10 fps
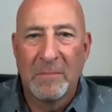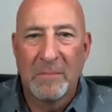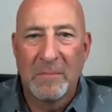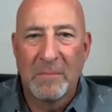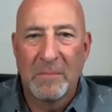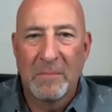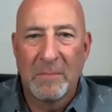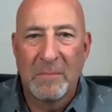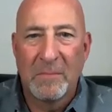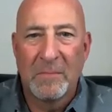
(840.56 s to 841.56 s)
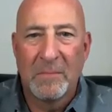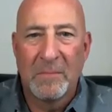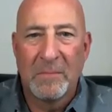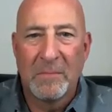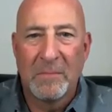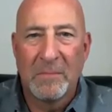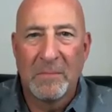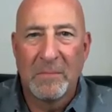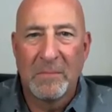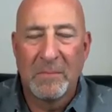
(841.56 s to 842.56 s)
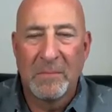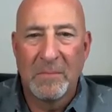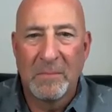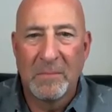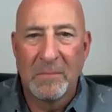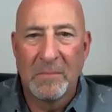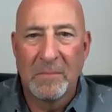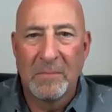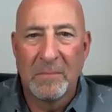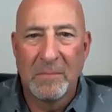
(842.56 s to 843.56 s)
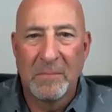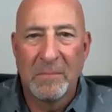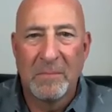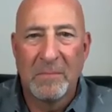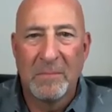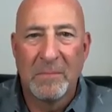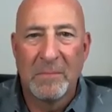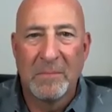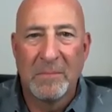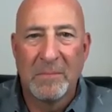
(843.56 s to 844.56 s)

(silent)